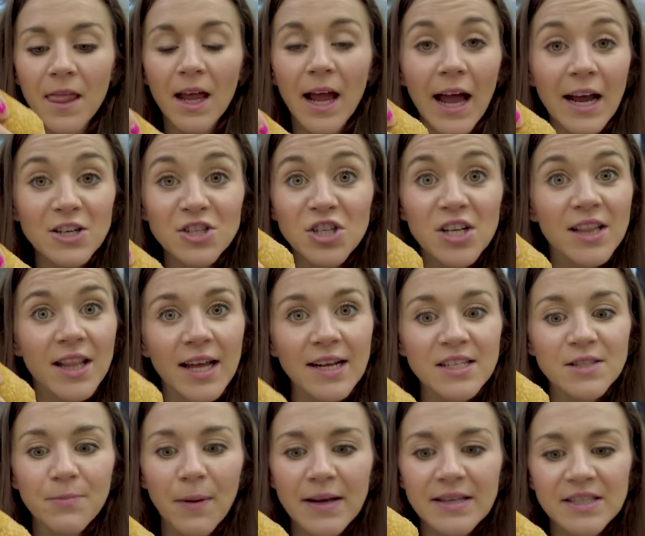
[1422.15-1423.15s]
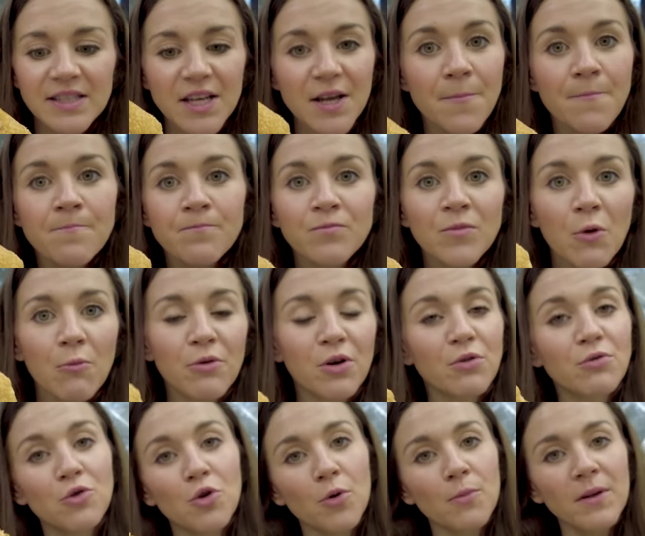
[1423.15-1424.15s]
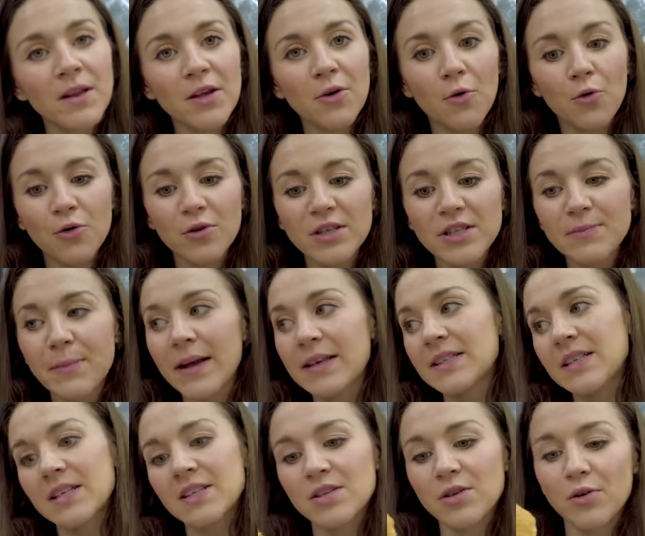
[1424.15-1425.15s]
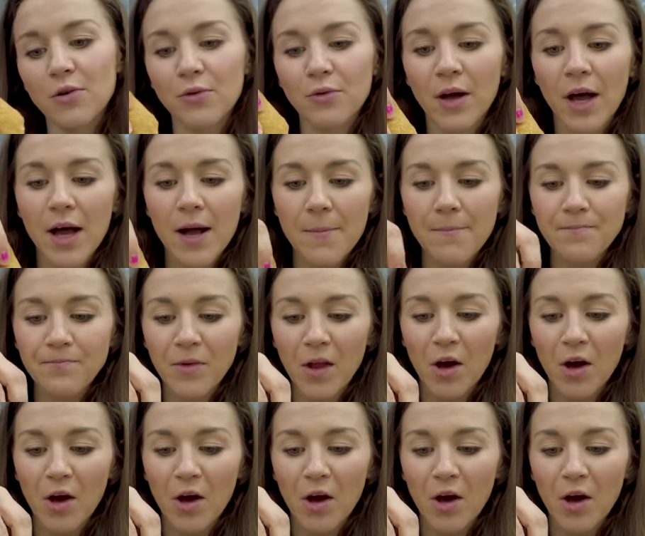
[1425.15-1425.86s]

I actually like spicy. We don't normally order spicy, so um,